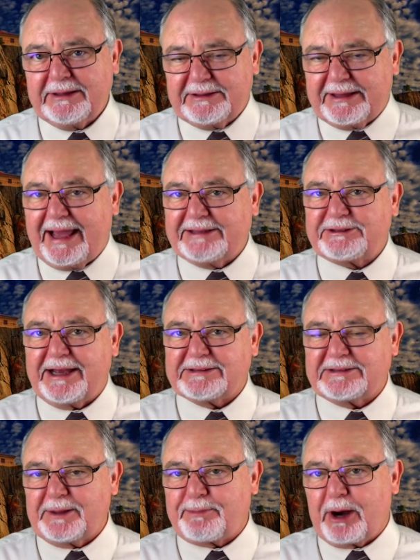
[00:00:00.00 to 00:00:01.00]
D H
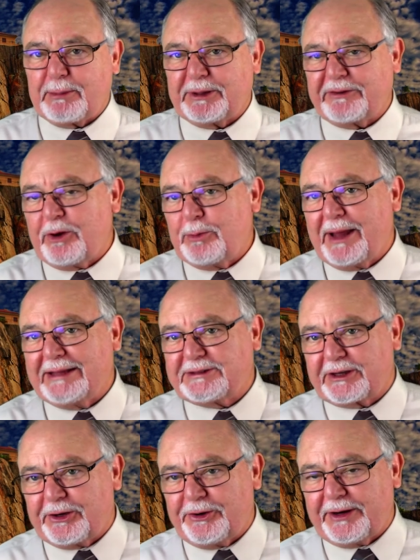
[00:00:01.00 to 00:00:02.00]
S, Department of Homeland
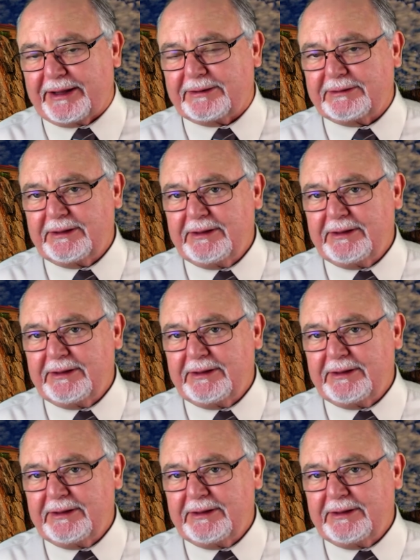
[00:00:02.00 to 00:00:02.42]
Security,